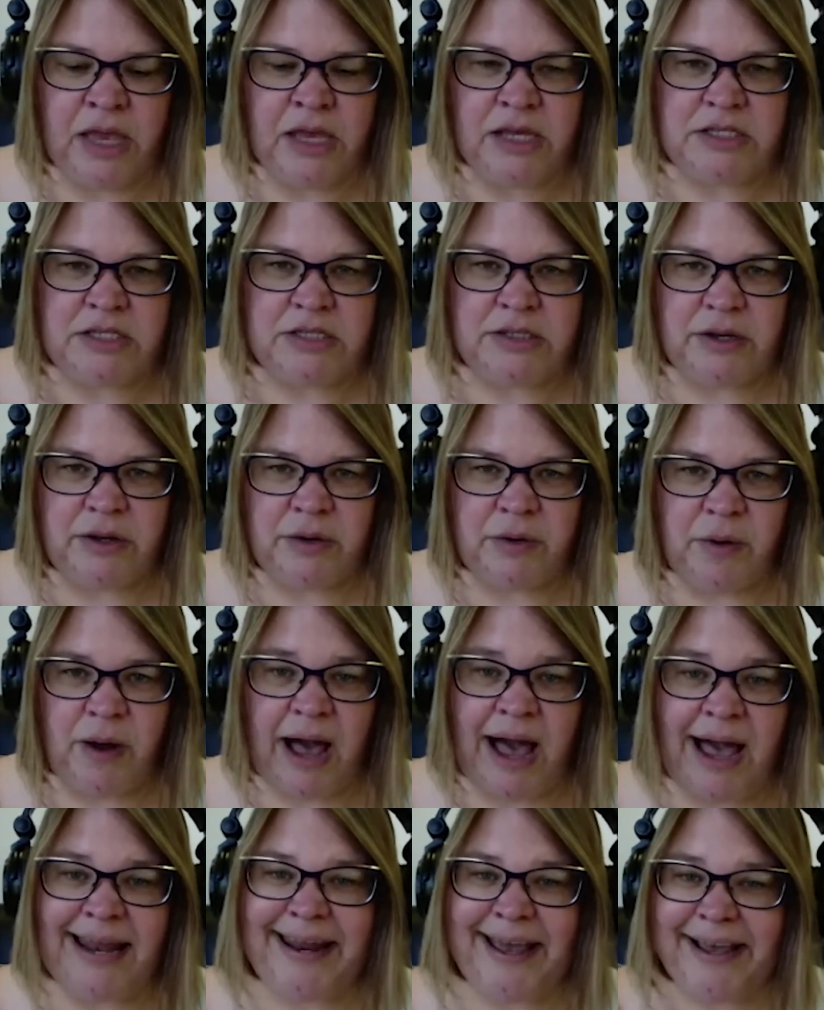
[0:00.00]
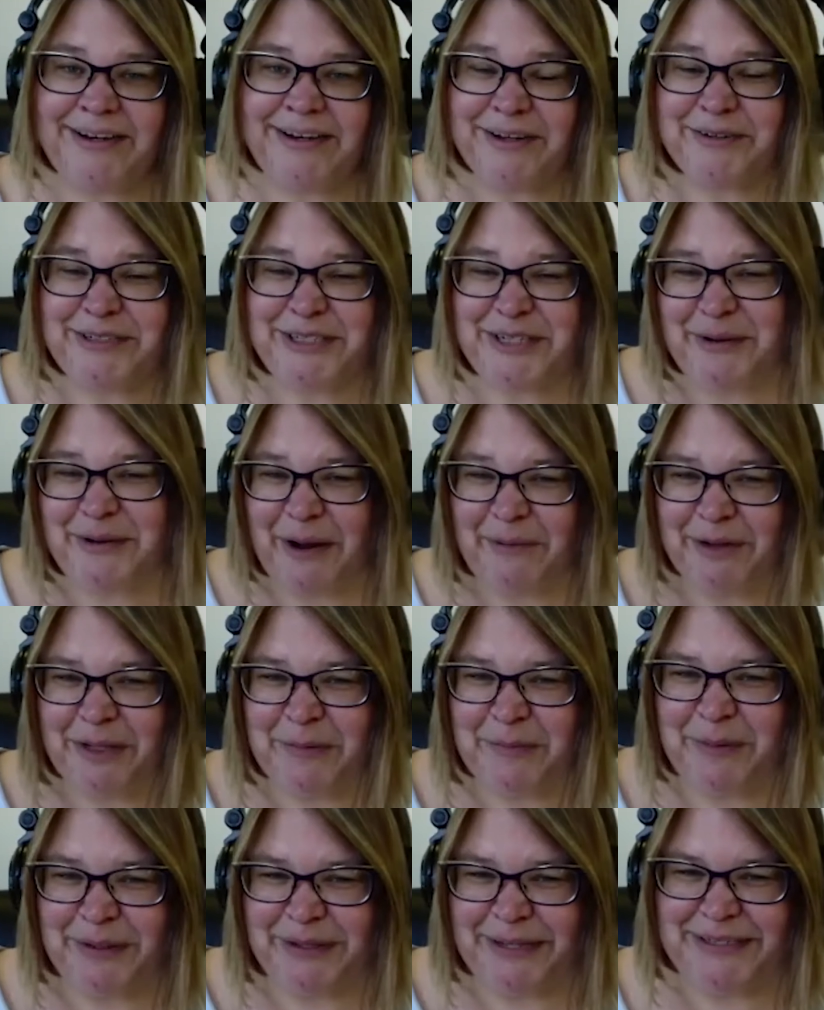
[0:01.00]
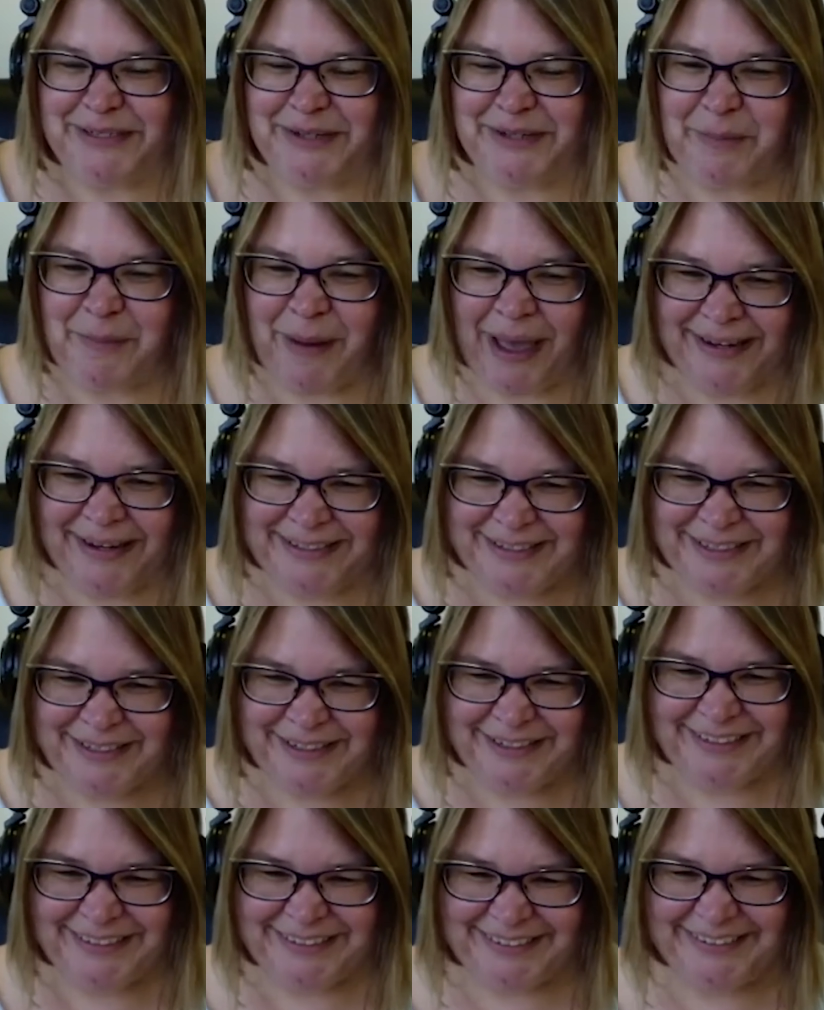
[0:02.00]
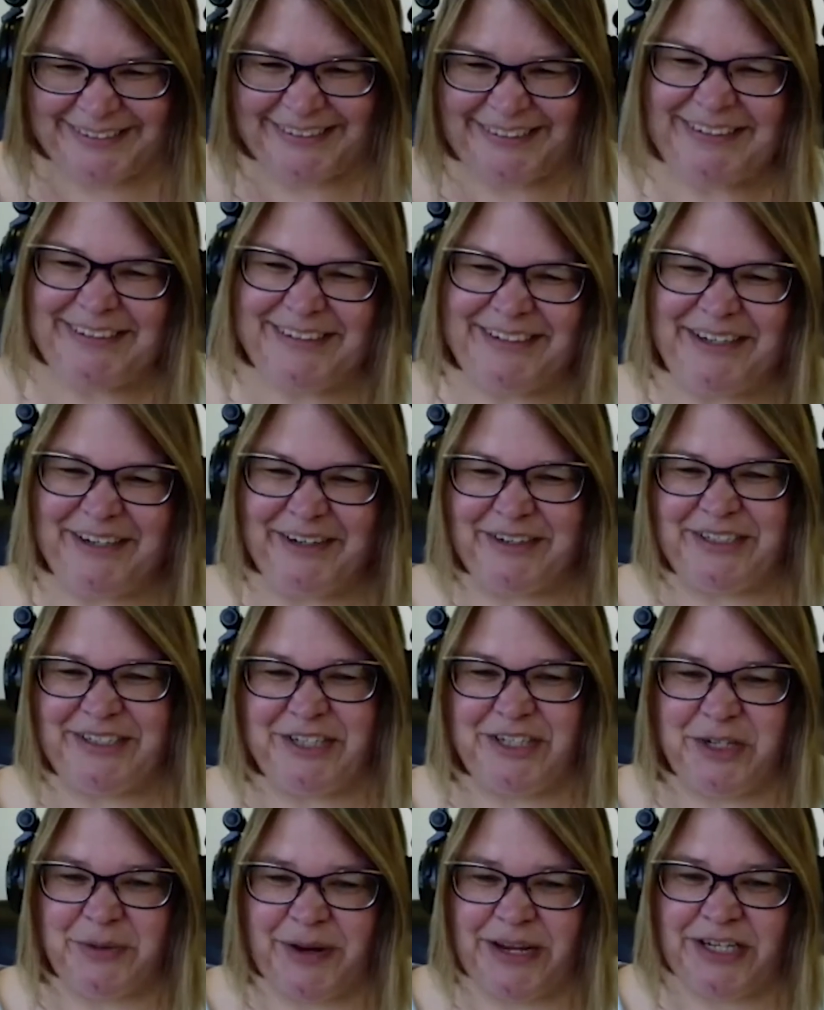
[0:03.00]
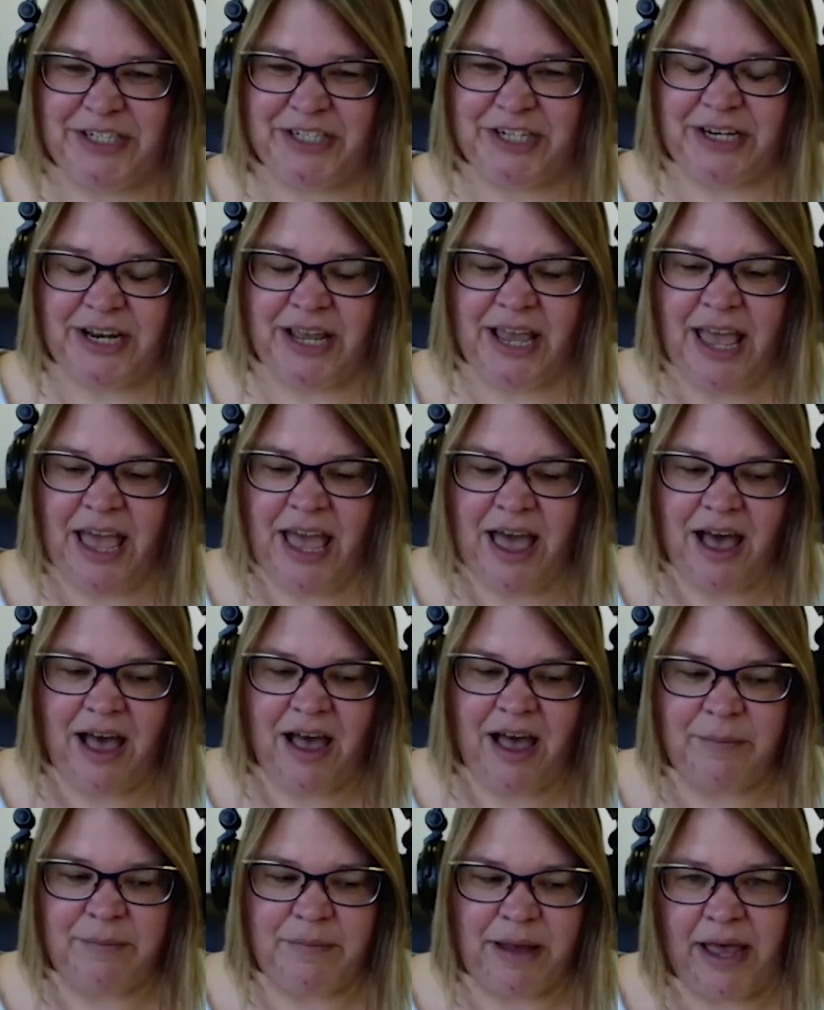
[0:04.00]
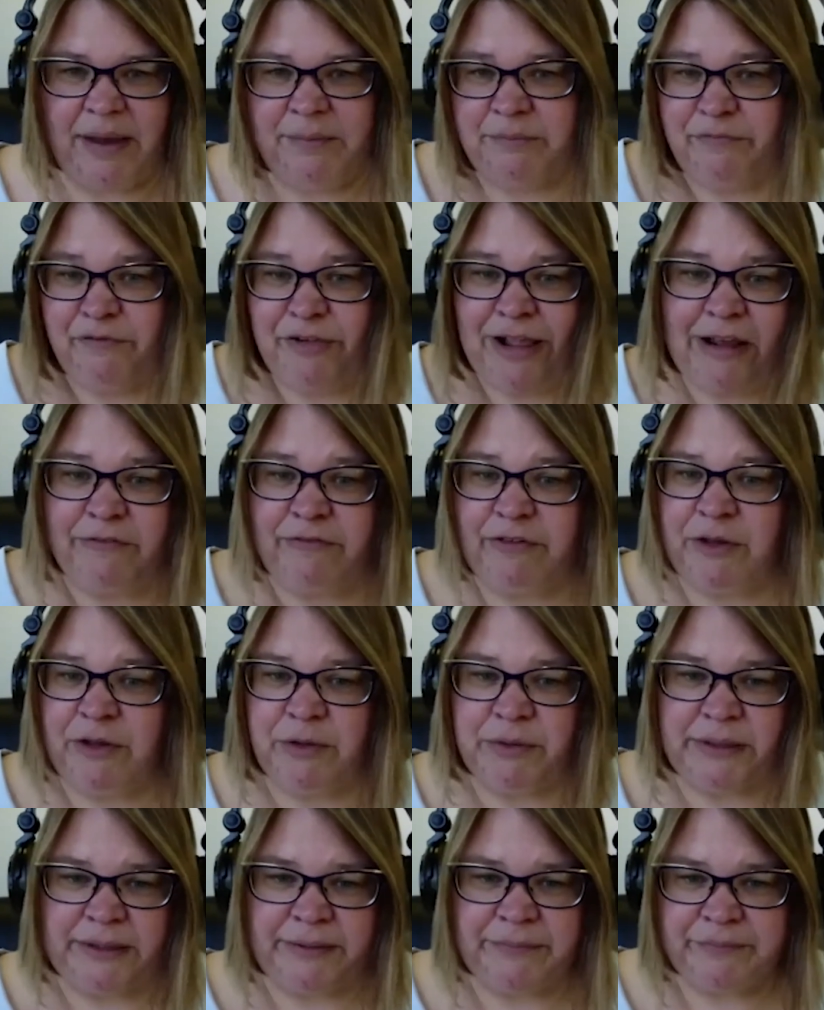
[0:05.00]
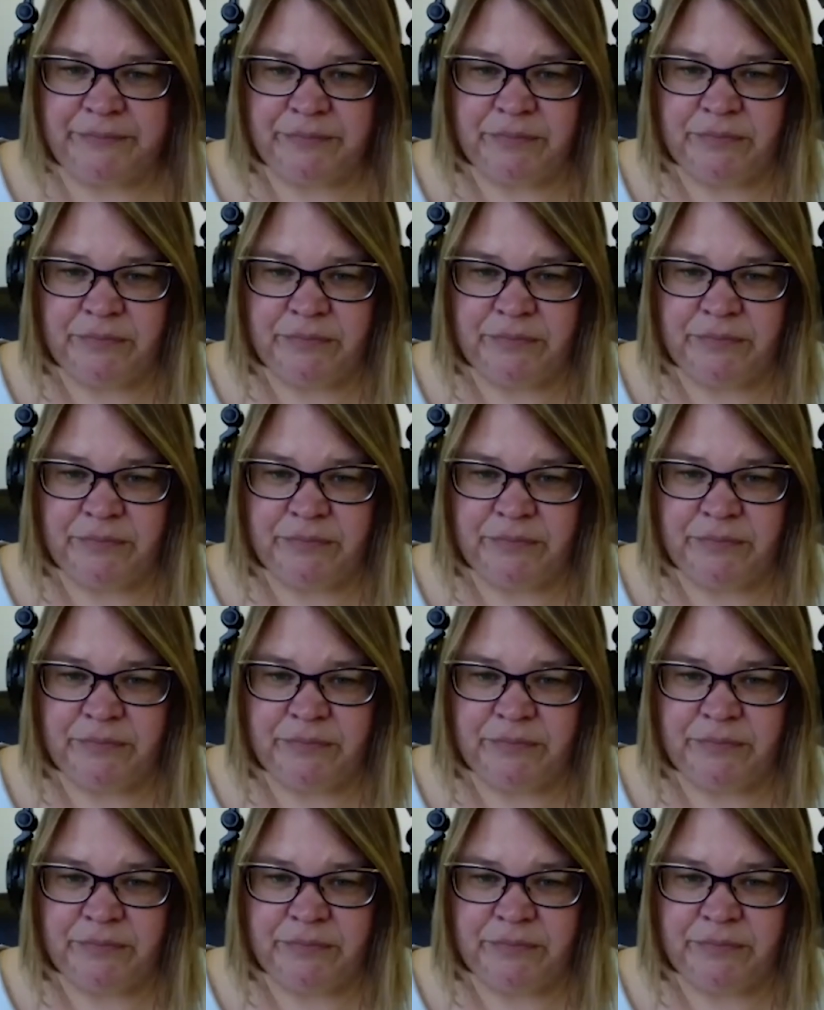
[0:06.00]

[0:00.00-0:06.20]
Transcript: So, and I don't do hourly billing. To go back to your situation, I'm flat fee only.